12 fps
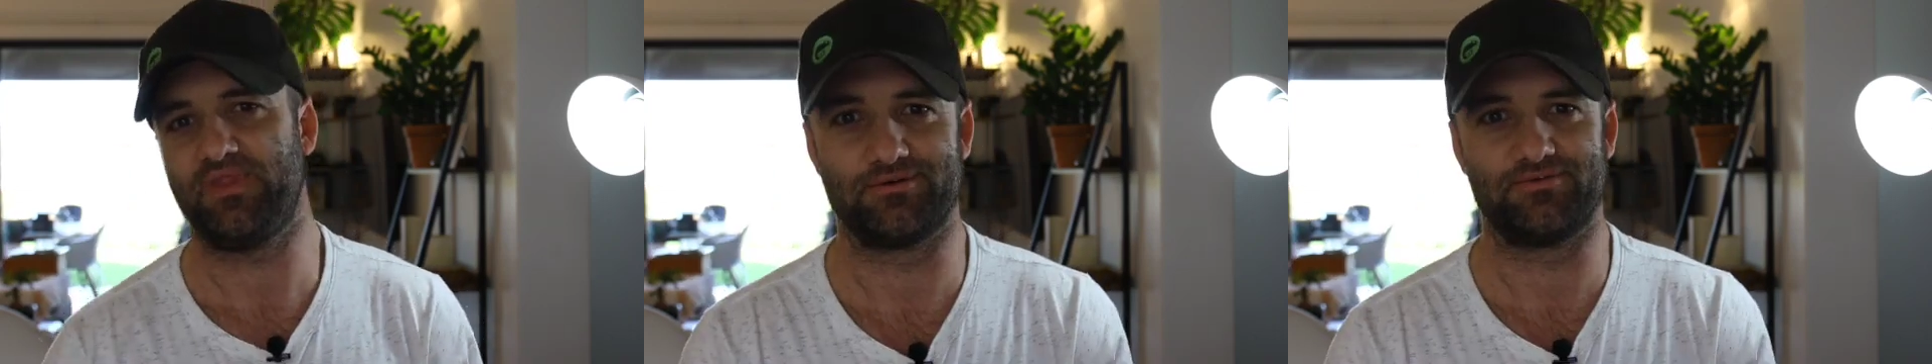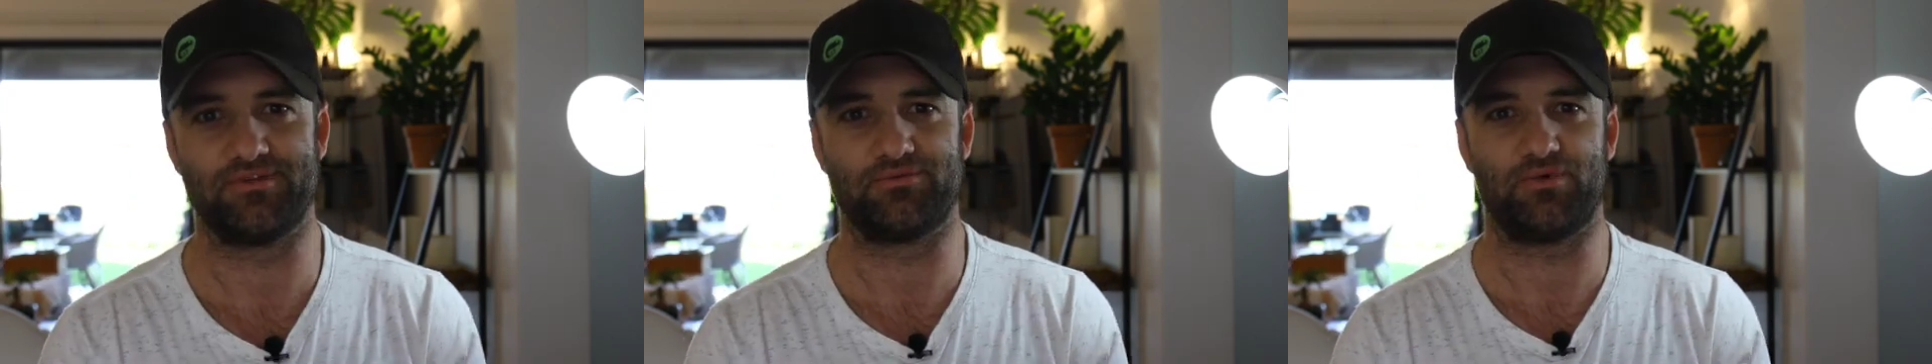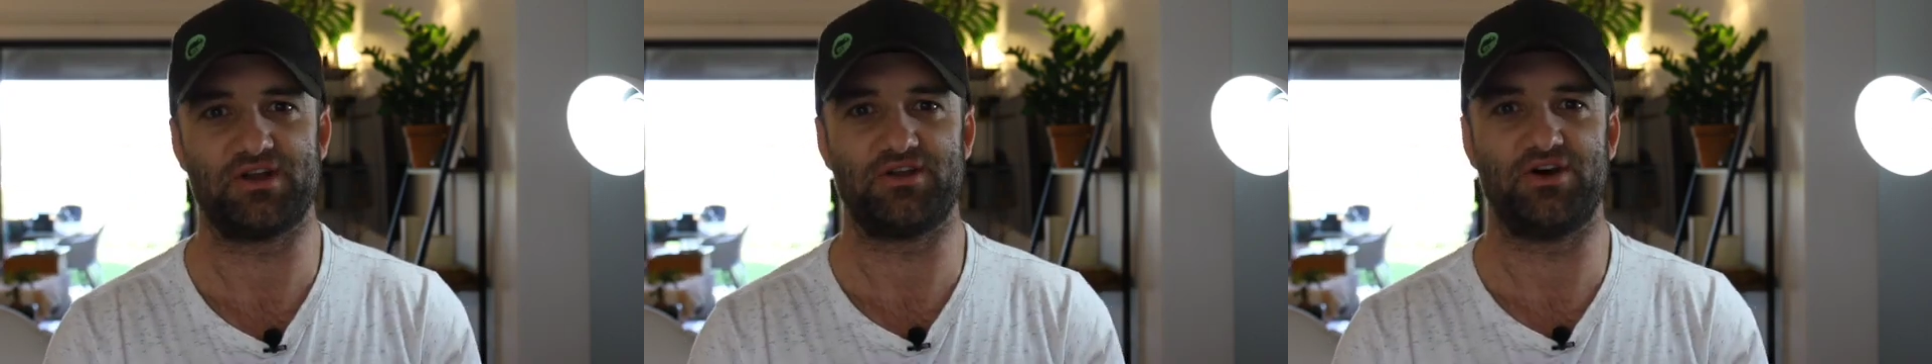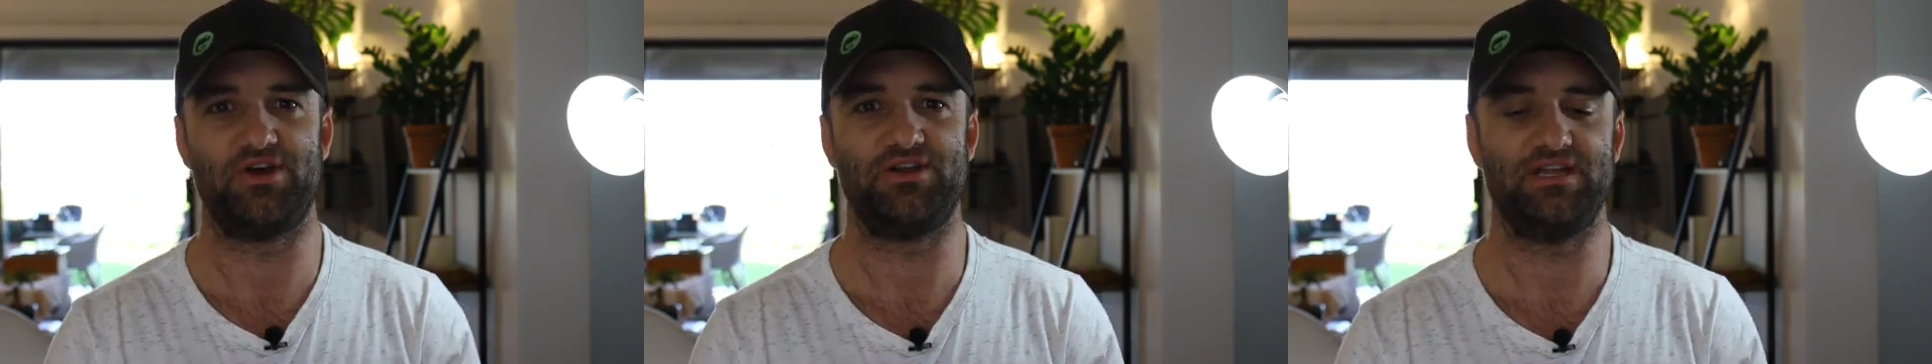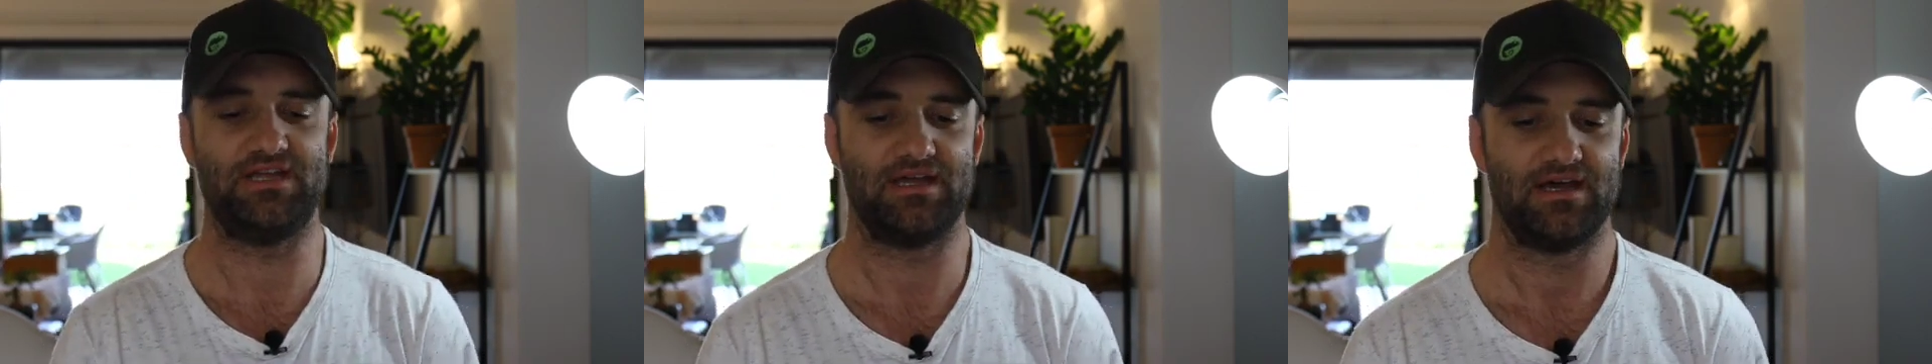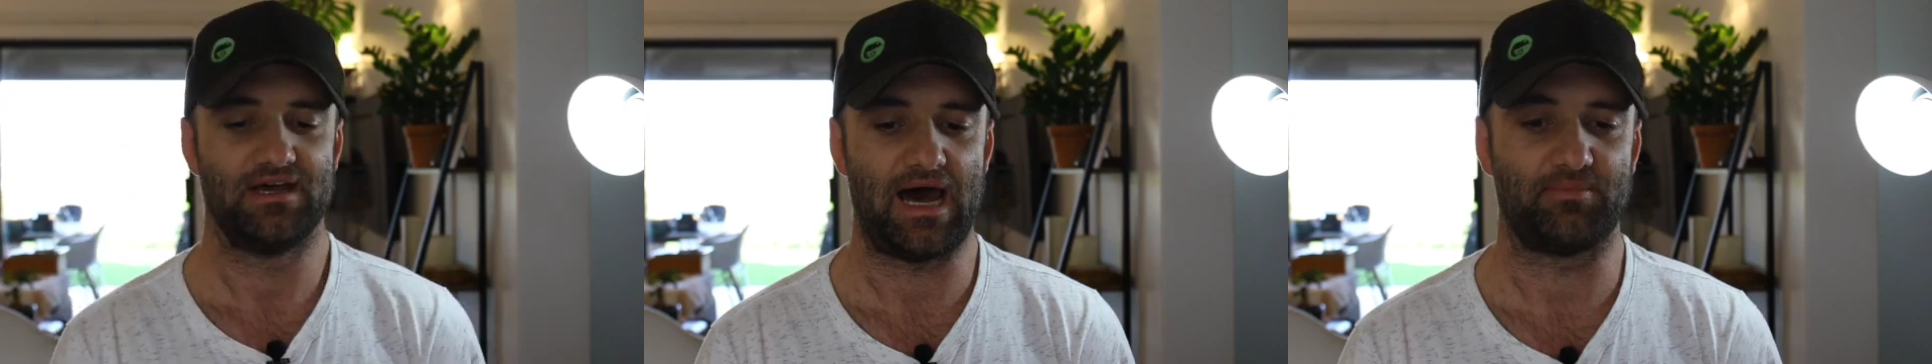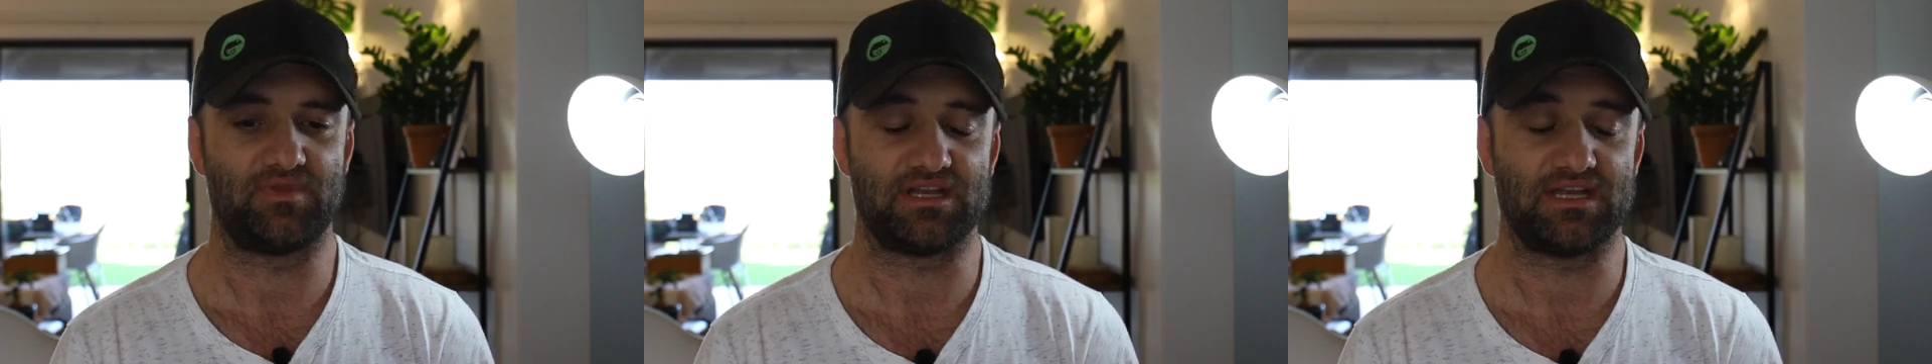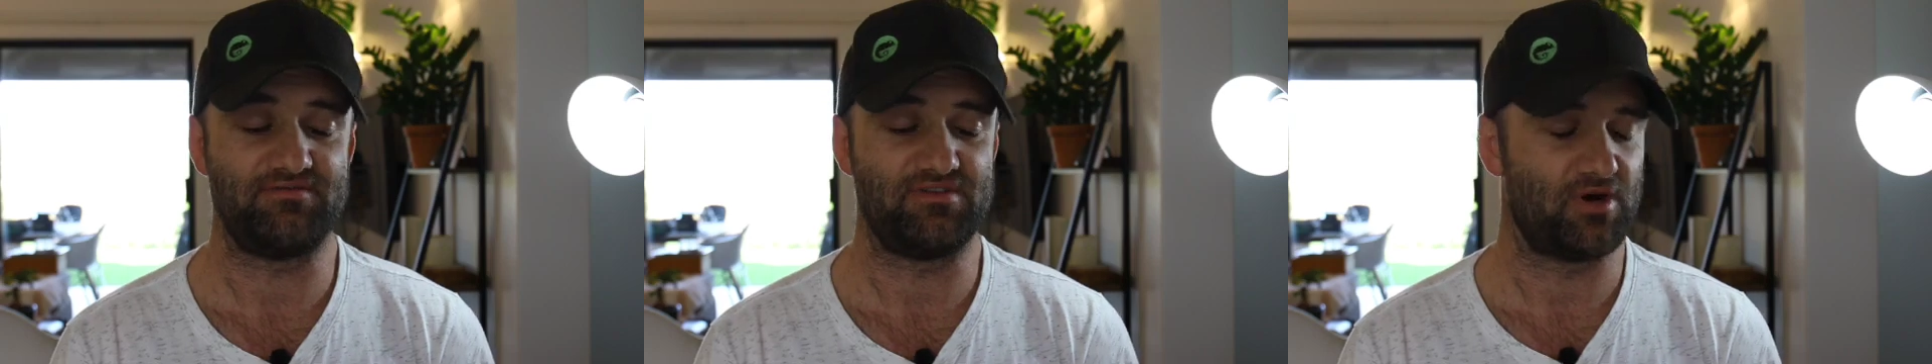the one and only app
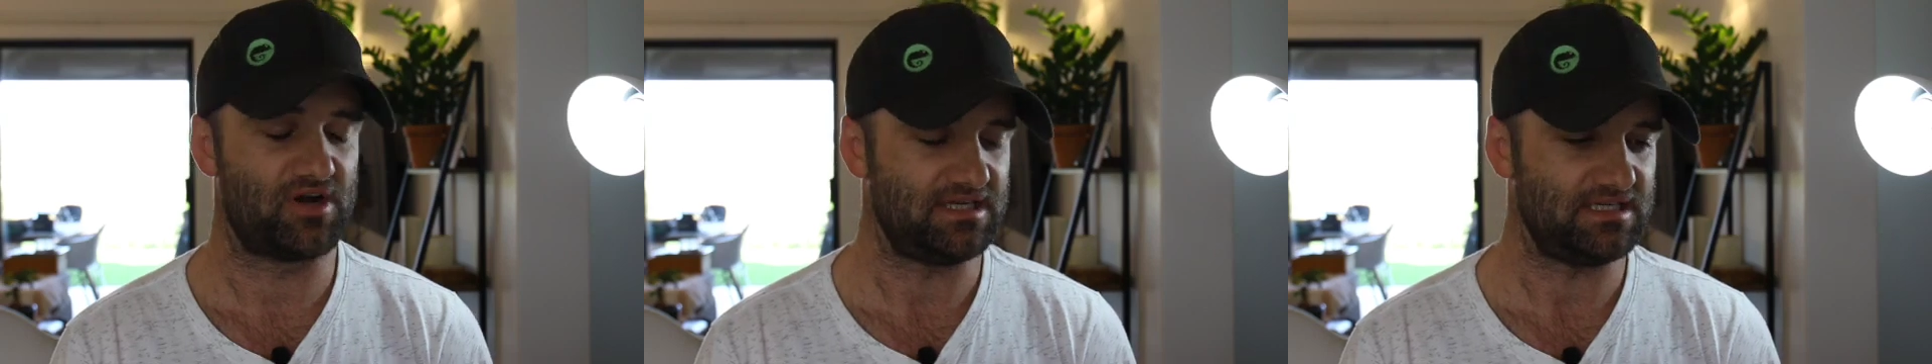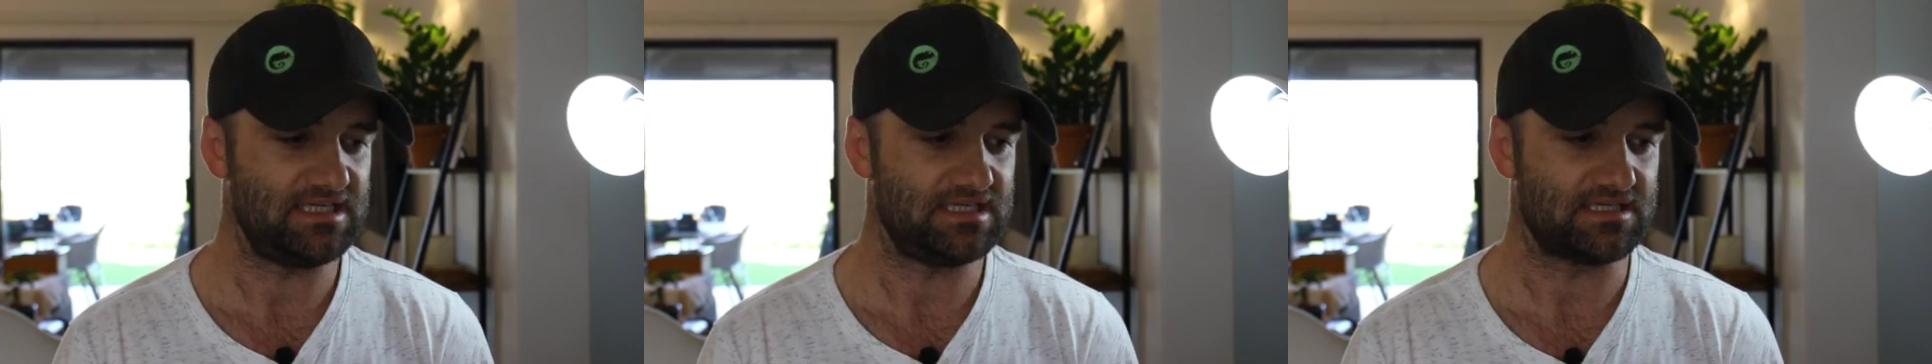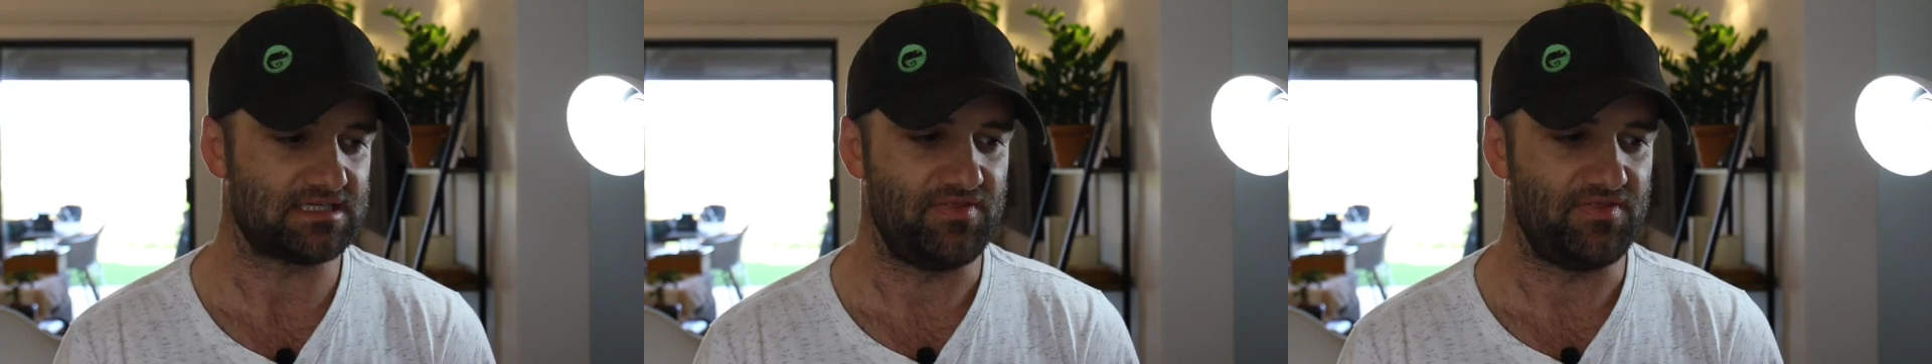that everybody needed.